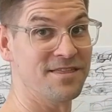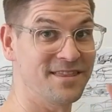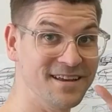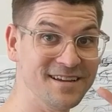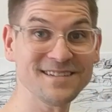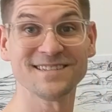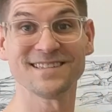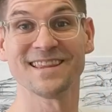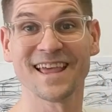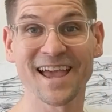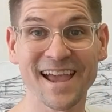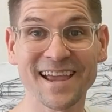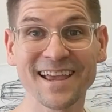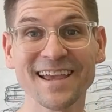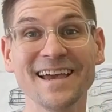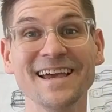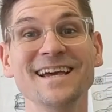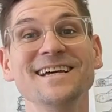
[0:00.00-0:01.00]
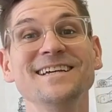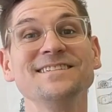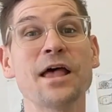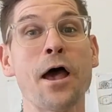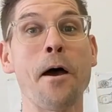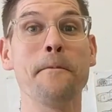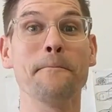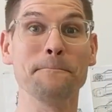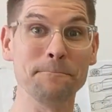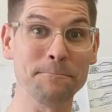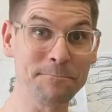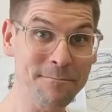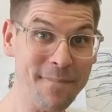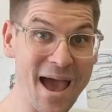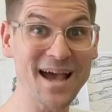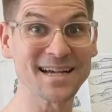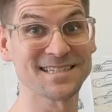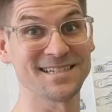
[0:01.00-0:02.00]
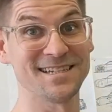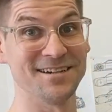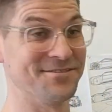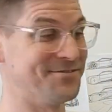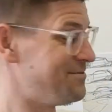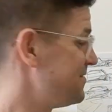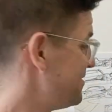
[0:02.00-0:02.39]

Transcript: This thing is massive.